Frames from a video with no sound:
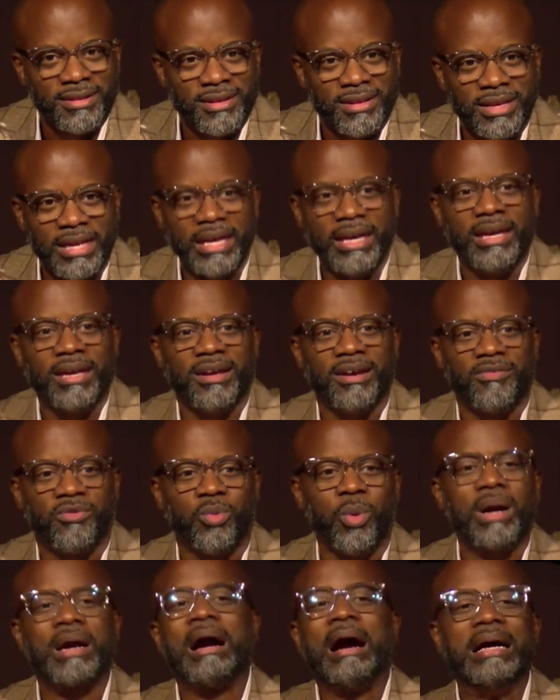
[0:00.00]
King of
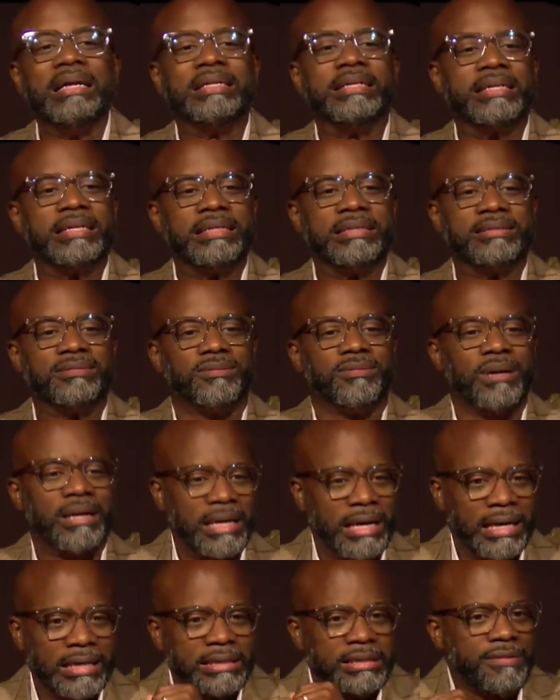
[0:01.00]
Wakanda,
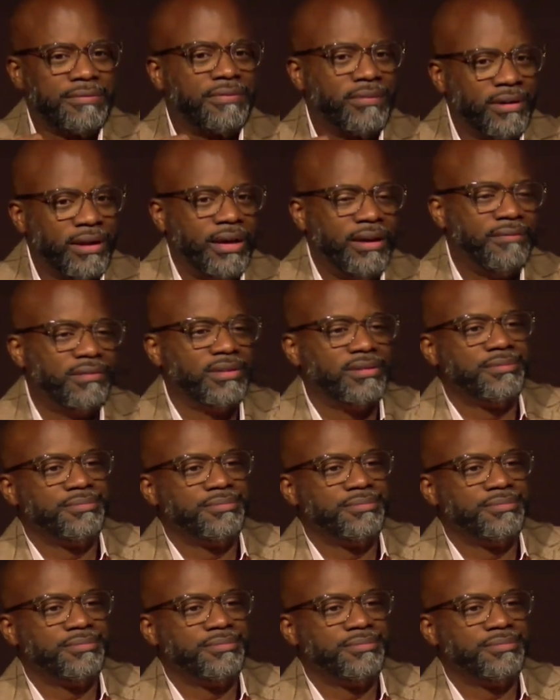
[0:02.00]
Wakanda forever.